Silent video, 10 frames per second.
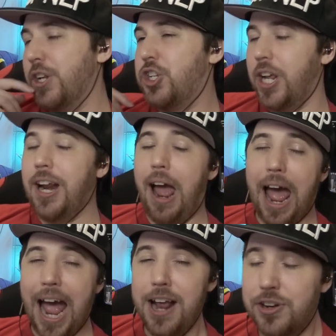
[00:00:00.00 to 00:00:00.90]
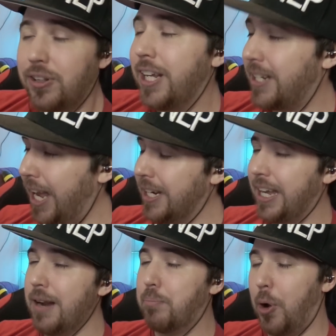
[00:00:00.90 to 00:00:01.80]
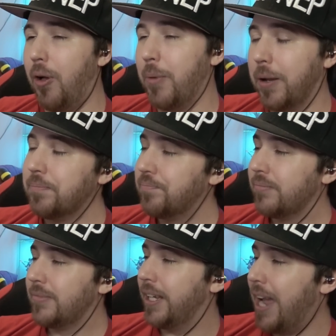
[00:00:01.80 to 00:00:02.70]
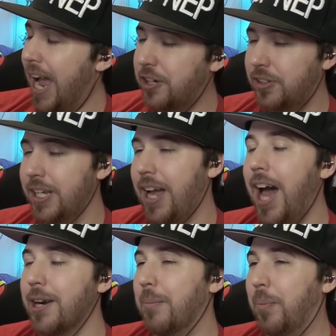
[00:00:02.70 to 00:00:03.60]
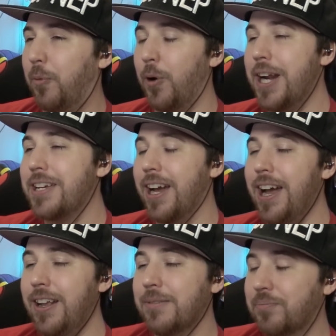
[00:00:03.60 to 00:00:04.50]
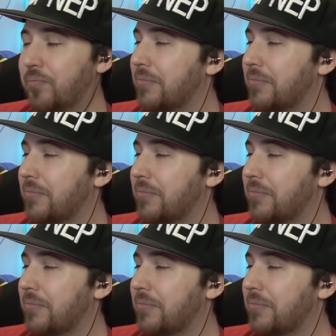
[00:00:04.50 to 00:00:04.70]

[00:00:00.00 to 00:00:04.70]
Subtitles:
Vegeta actually did get Bulma. He actually got her pretty good.